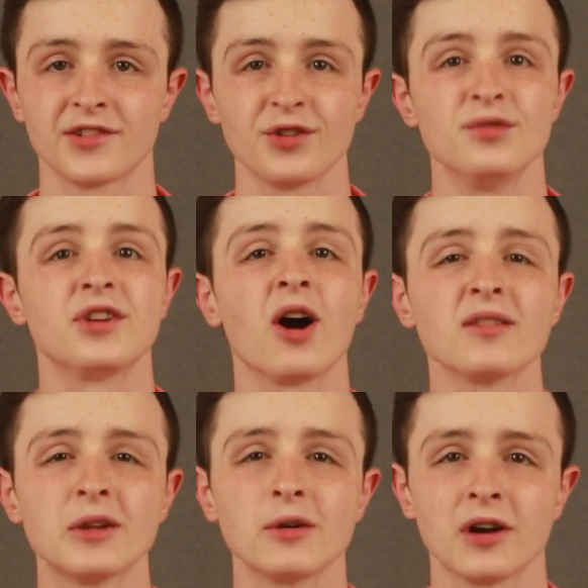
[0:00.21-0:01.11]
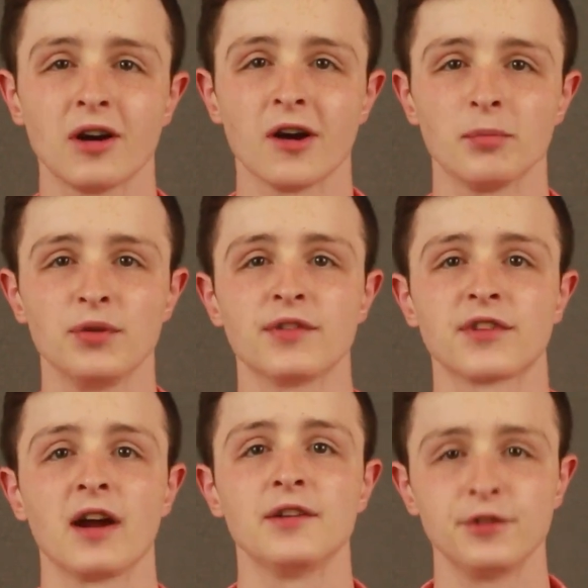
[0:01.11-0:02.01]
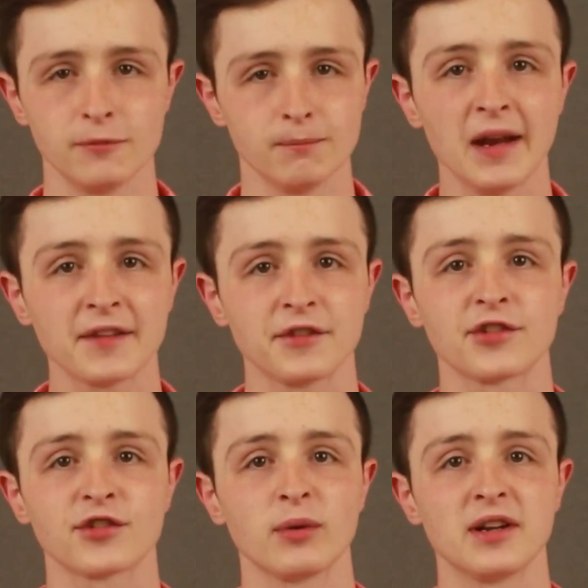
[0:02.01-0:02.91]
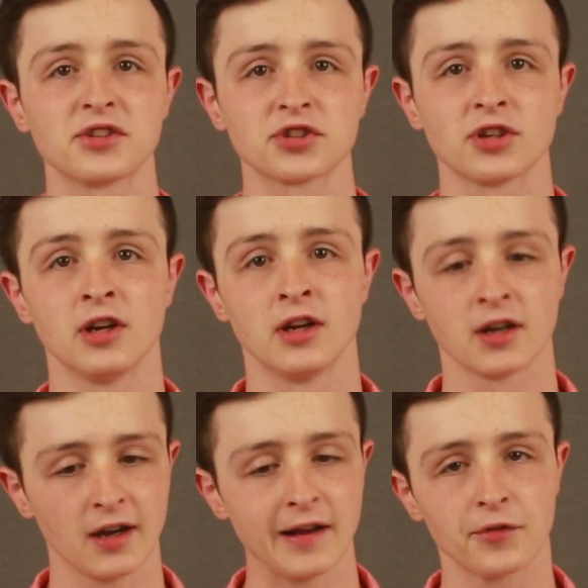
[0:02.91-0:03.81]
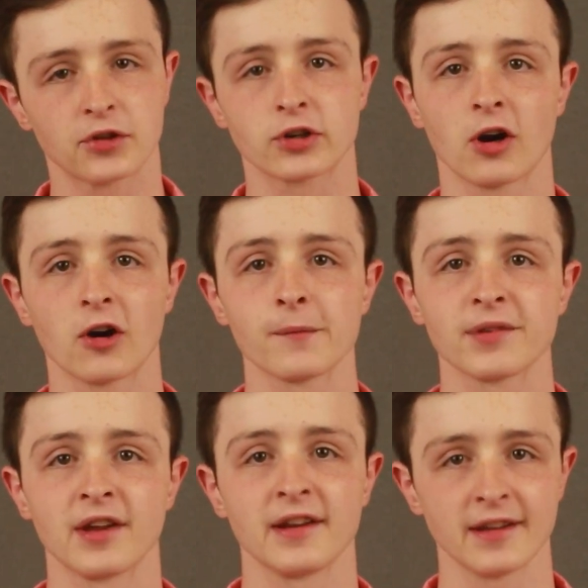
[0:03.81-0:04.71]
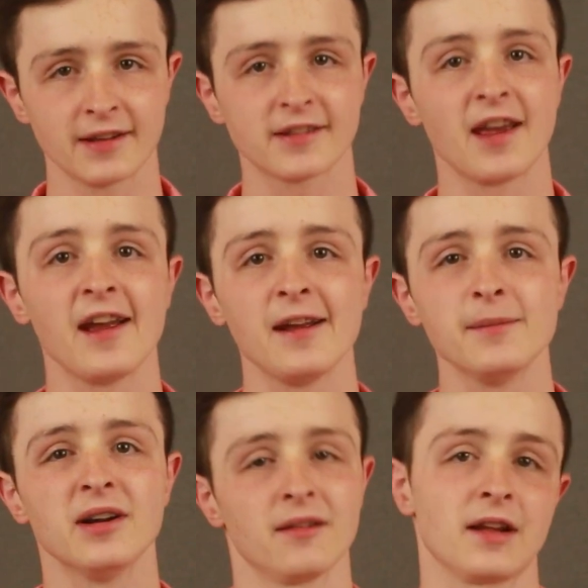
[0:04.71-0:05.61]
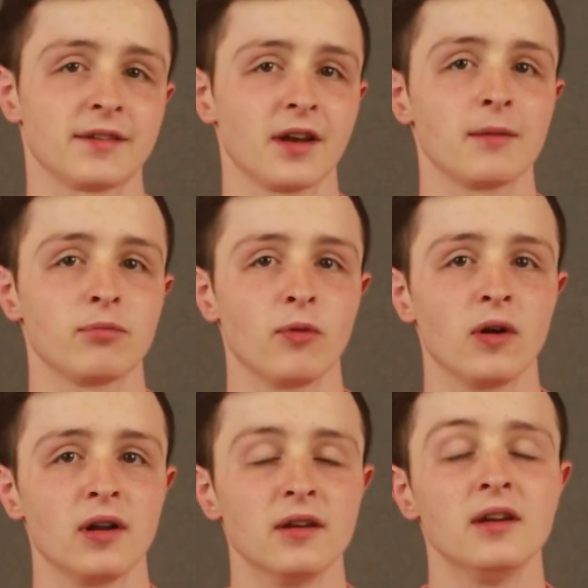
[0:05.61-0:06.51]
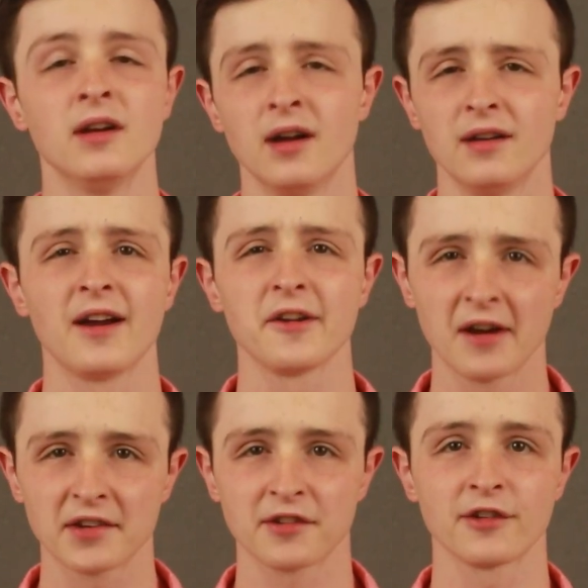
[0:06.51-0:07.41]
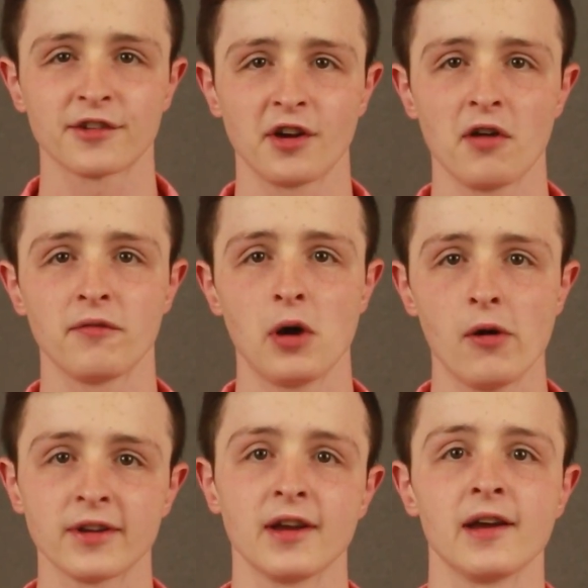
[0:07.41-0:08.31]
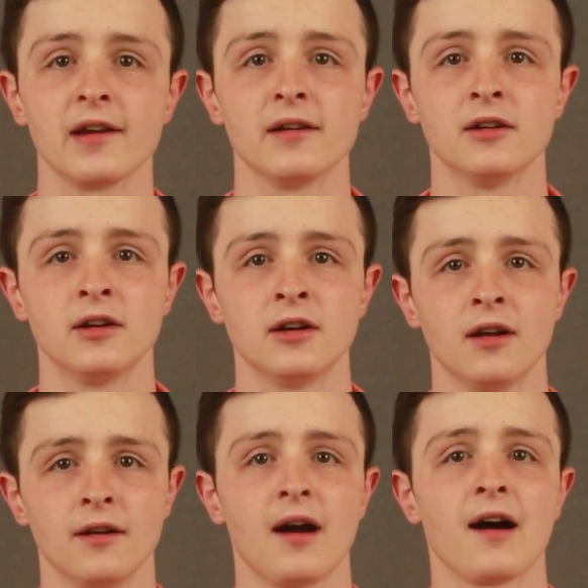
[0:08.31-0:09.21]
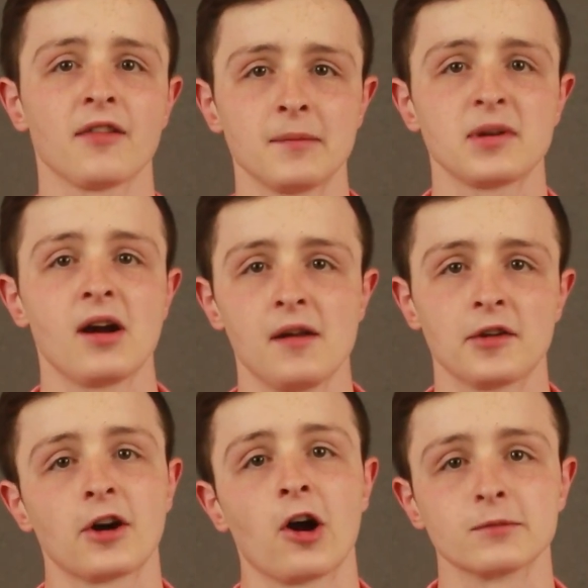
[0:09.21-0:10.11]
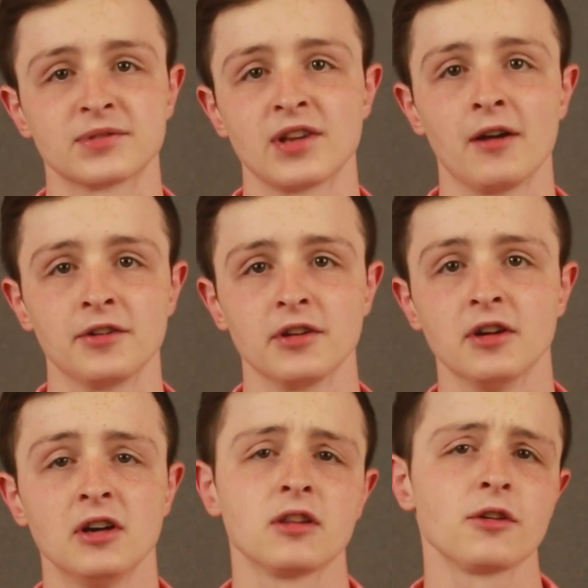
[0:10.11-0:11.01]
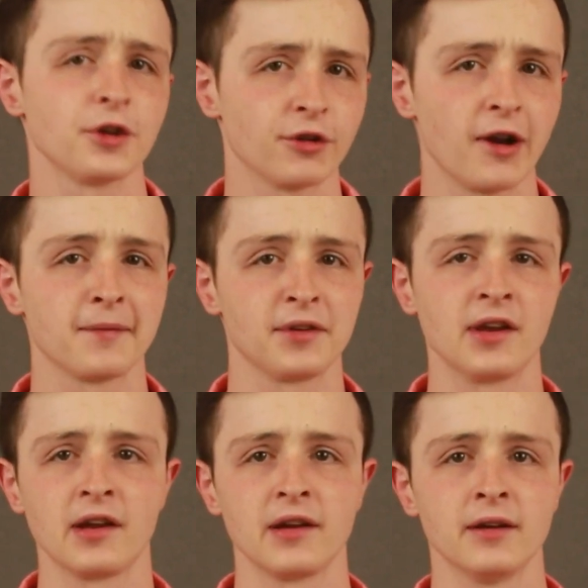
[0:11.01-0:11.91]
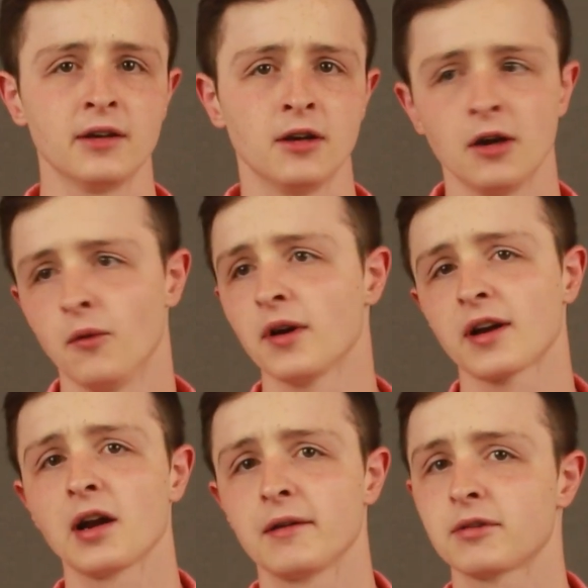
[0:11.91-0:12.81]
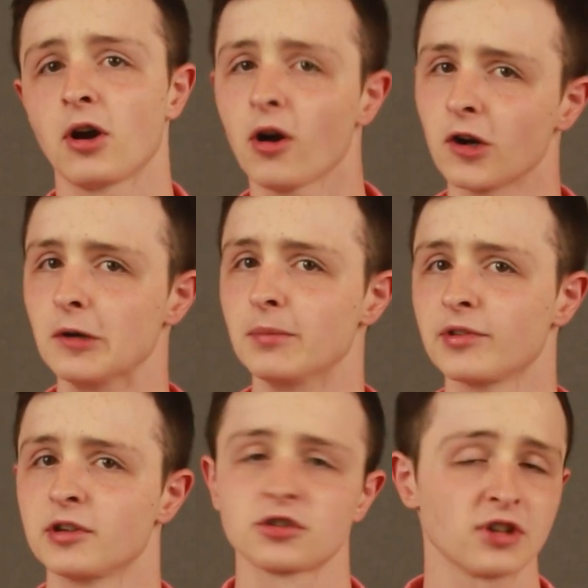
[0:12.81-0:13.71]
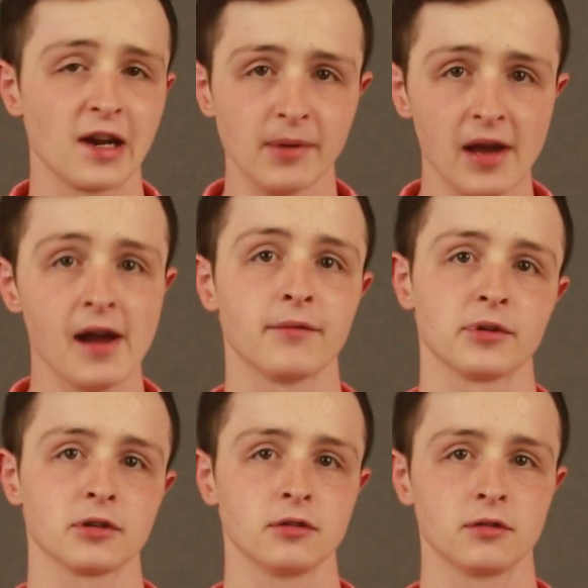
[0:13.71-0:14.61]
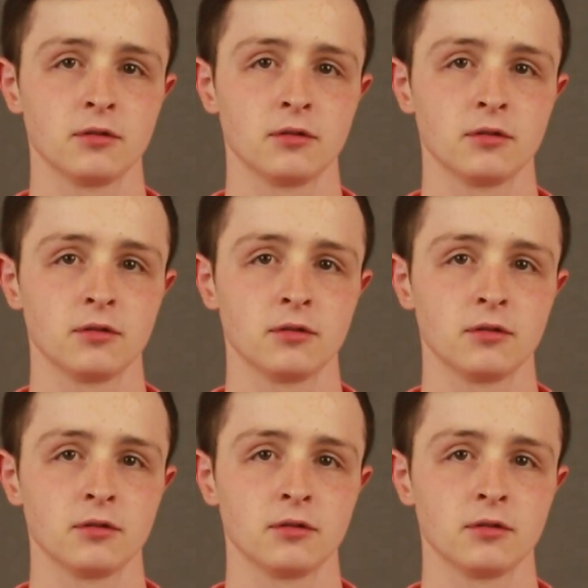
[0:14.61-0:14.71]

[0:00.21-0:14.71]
So you've gone low carb, you decided to make the switch, cut out the carbs and tame that type 1. And now you're asking yourself, okay, now that I'm cutting the carbs down to 30 grams a day, what kind of carbs should I be having?